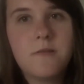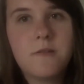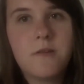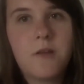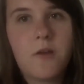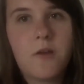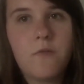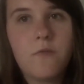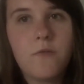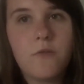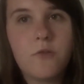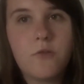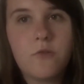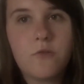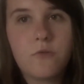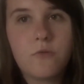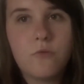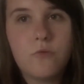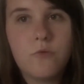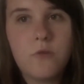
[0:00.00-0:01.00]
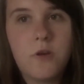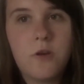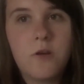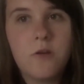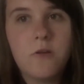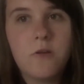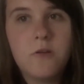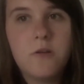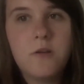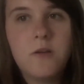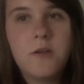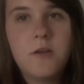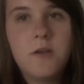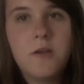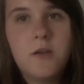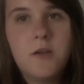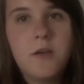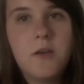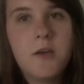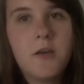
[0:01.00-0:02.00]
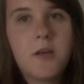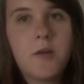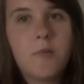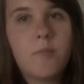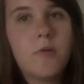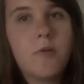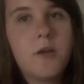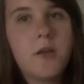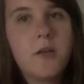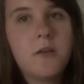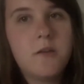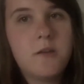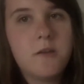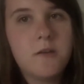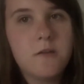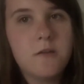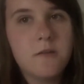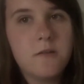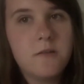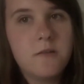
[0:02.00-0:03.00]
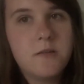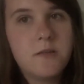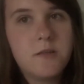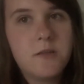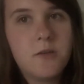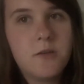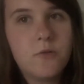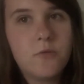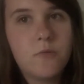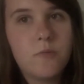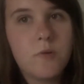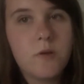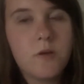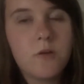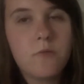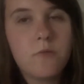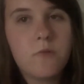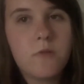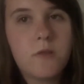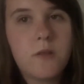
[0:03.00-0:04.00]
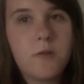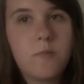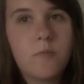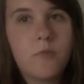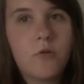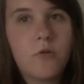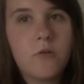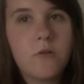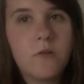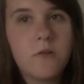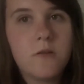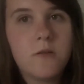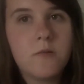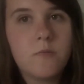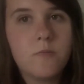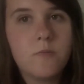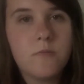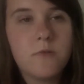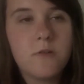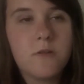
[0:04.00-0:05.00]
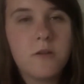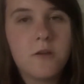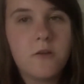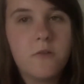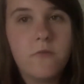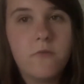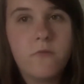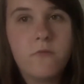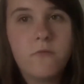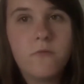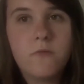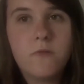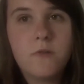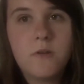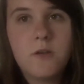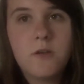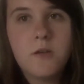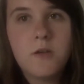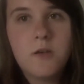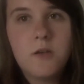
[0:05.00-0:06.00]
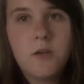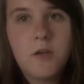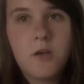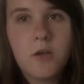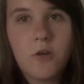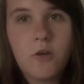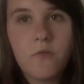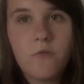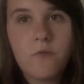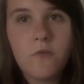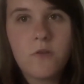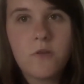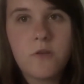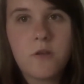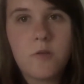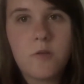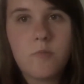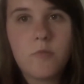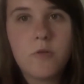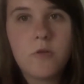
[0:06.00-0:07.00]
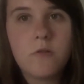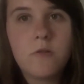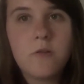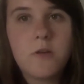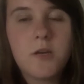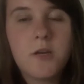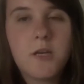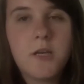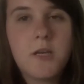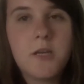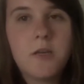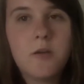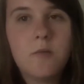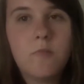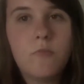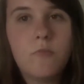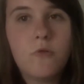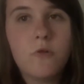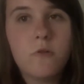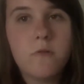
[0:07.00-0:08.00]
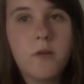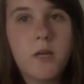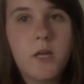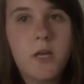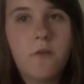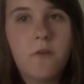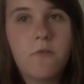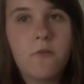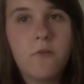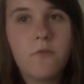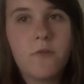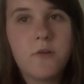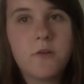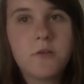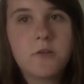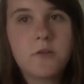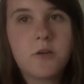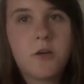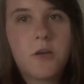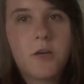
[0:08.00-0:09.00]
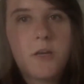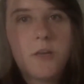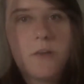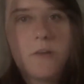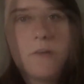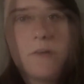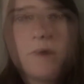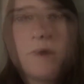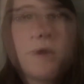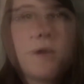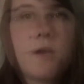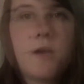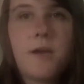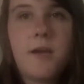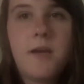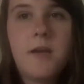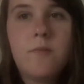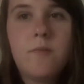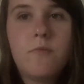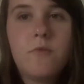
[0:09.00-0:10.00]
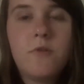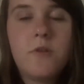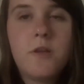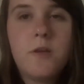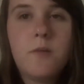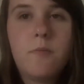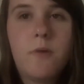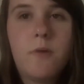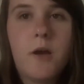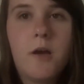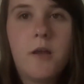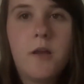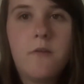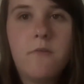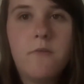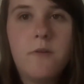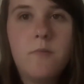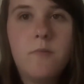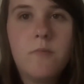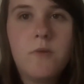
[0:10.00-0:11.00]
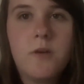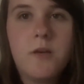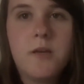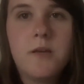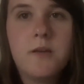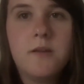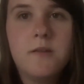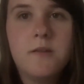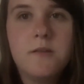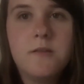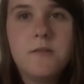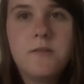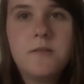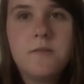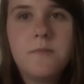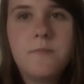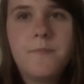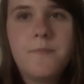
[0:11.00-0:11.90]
over the school year and I plan to still work with him on some stuff over the summer and get him more ready for first grade. But I am really proud of him because